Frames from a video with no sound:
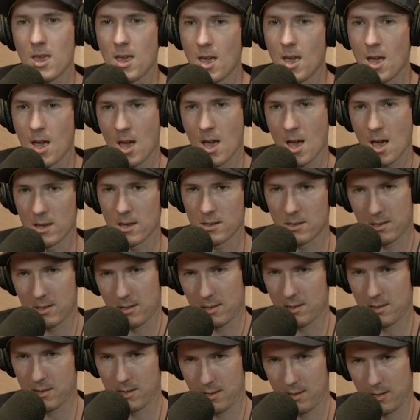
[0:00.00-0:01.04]

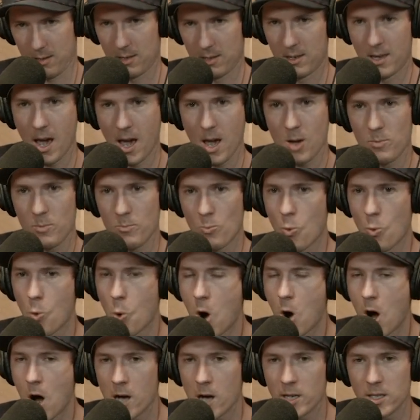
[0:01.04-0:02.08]
Yes. Get
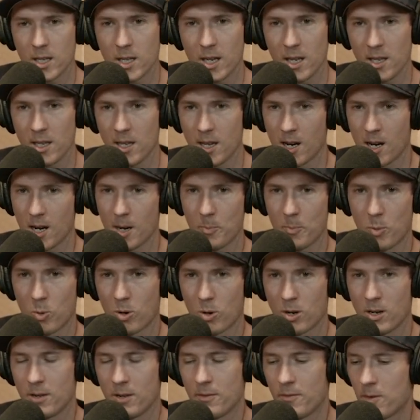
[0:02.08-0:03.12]
wanted in the
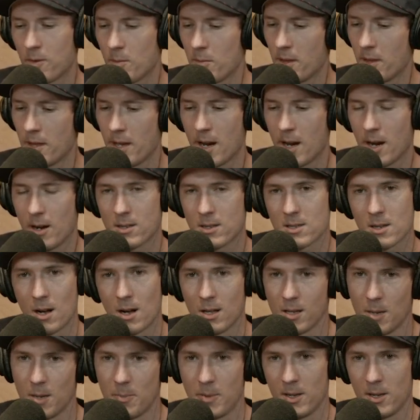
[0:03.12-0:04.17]
airport, and from there it's
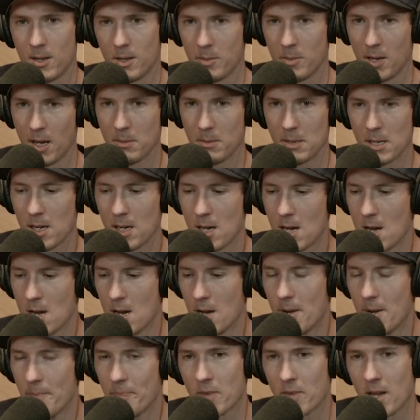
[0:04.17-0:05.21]
all uphill, baby.
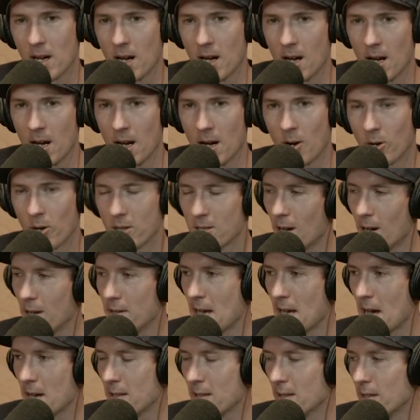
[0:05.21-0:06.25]
Uh, or it's all
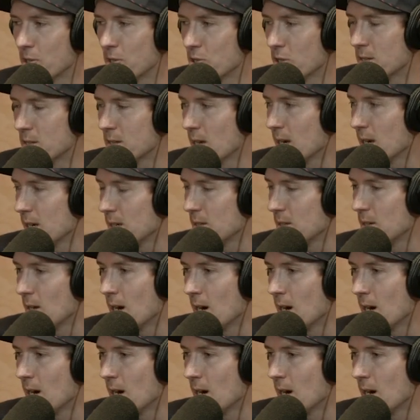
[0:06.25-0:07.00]
downhill, I should say.